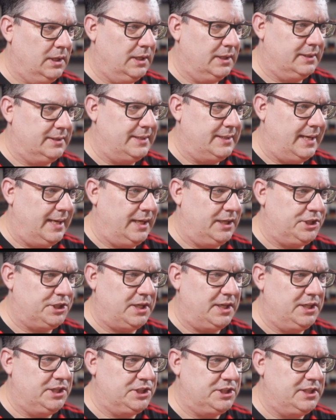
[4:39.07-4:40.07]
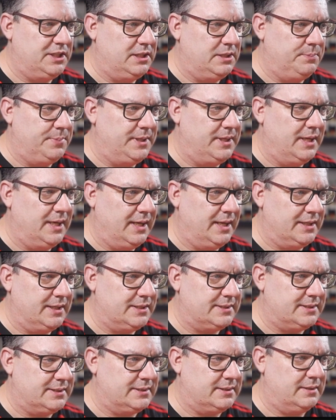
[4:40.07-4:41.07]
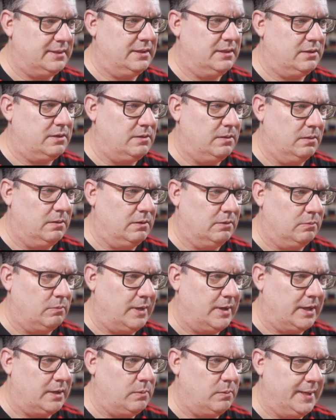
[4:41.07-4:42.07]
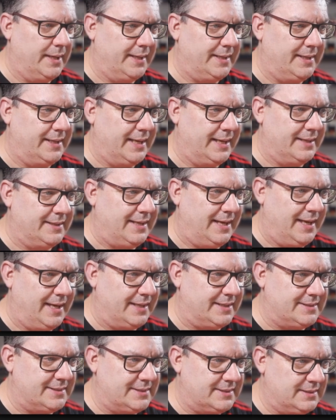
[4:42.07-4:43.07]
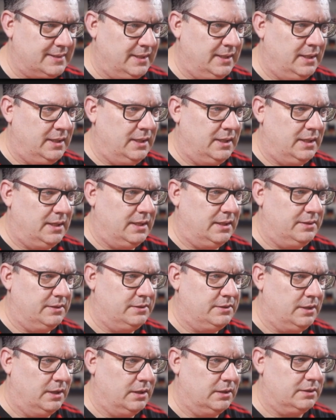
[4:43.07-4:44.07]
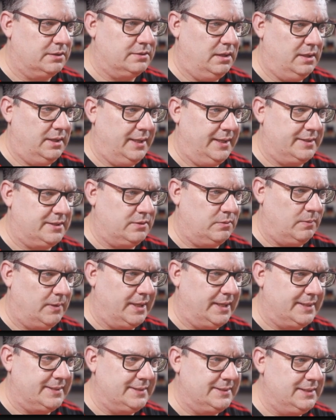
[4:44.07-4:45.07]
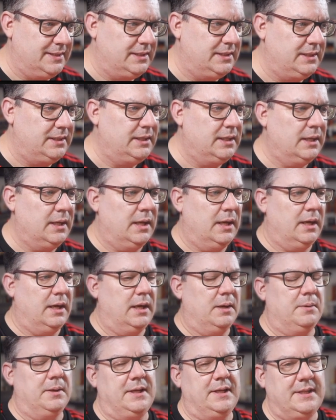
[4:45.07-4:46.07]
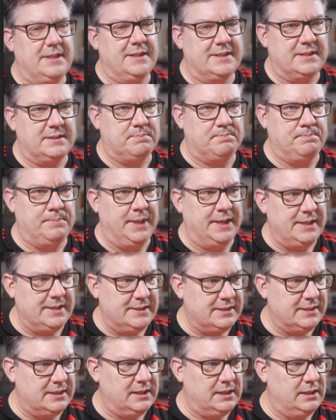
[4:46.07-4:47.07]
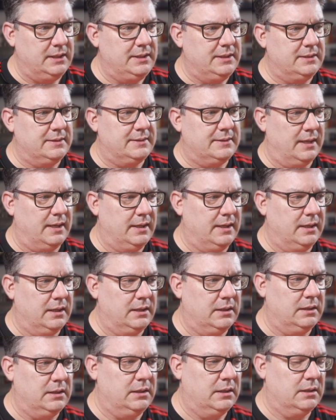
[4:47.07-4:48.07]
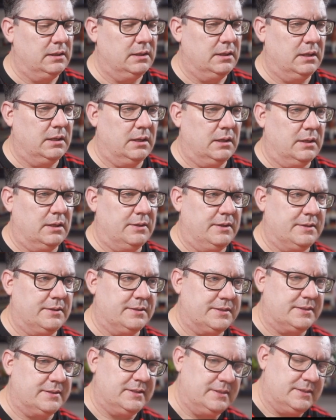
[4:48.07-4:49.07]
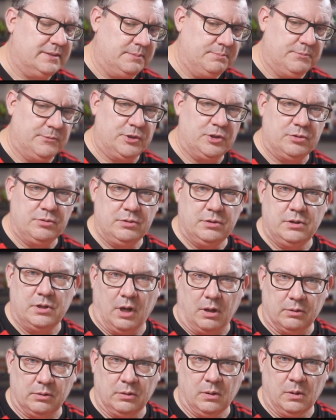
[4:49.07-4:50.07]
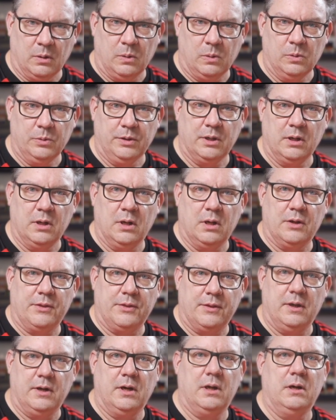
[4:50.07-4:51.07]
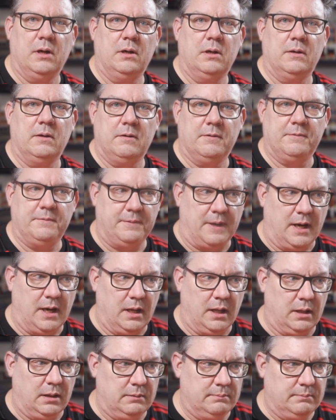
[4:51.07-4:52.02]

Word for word: dash https colon whack whack get hacs dot xyz is basically telling the system to download the file.